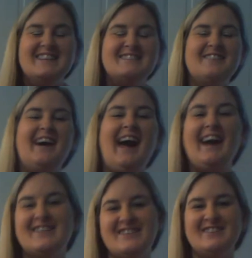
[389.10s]
So I
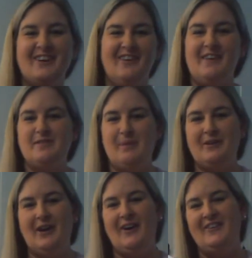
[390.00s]
actually don't have to
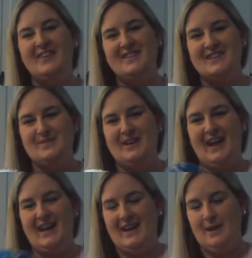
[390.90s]
poke a hole in this one to
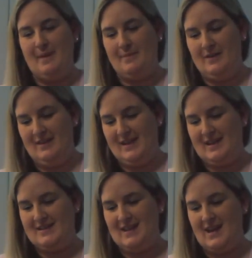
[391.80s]
hang up. I'm really
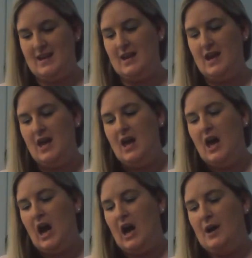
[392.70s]
excited.
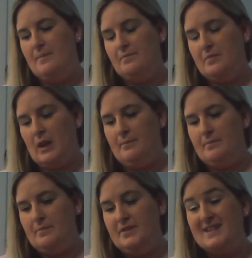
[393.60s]

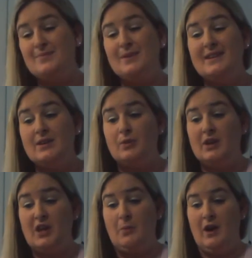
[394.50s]
This one did
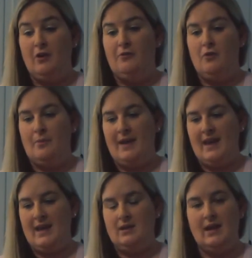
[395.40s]
really well for
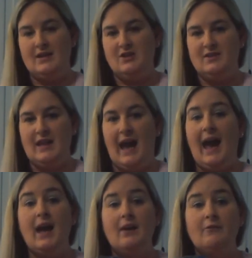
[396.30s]
me.
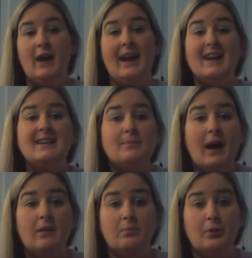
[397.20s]
I did
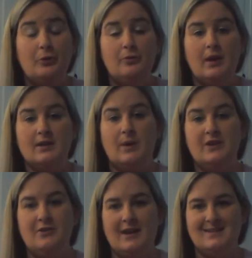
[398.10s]
mine blue. That's why
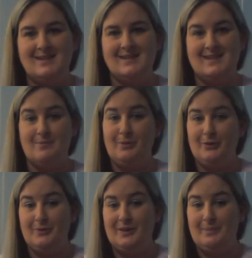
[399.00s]
you guys didn't see
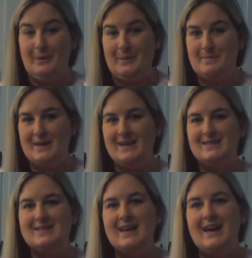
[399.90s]
blue in the pony
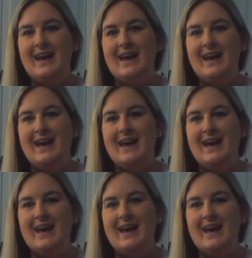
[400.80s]
beads.